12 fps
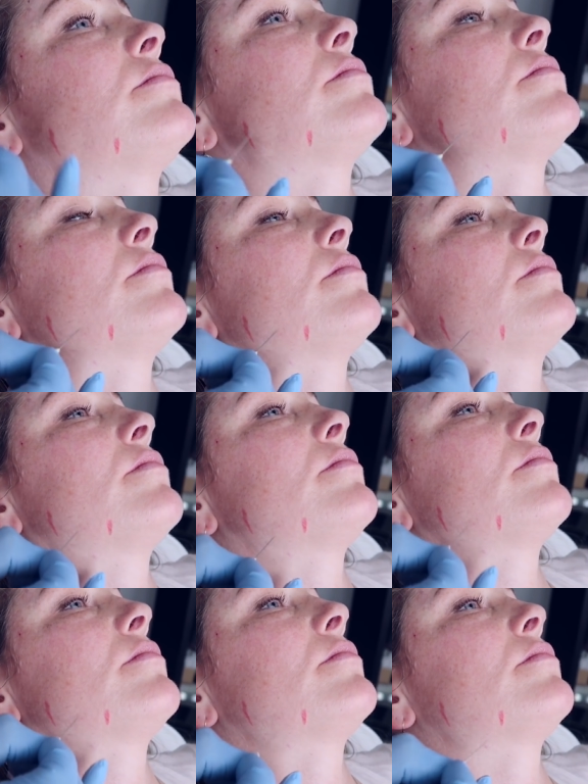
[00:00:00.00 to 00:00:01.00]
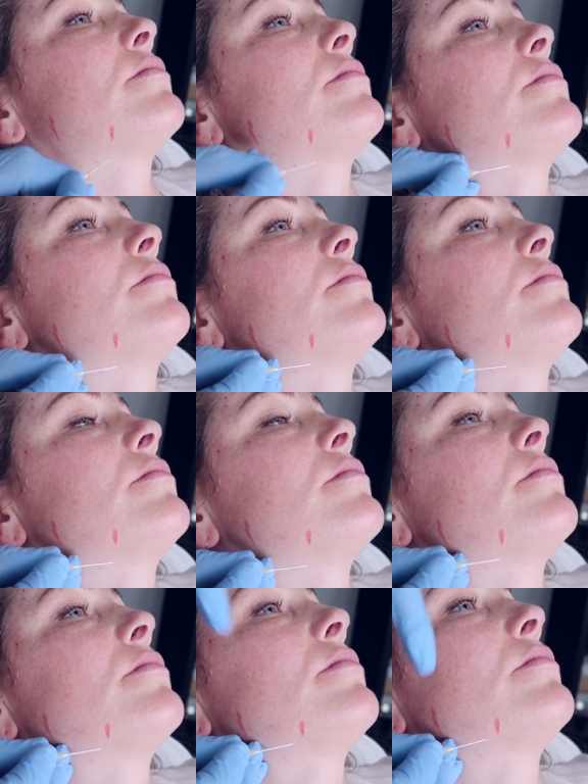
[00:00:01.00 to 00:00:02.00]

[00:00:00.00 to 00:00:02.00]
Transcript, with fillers: So my facial artery is right here.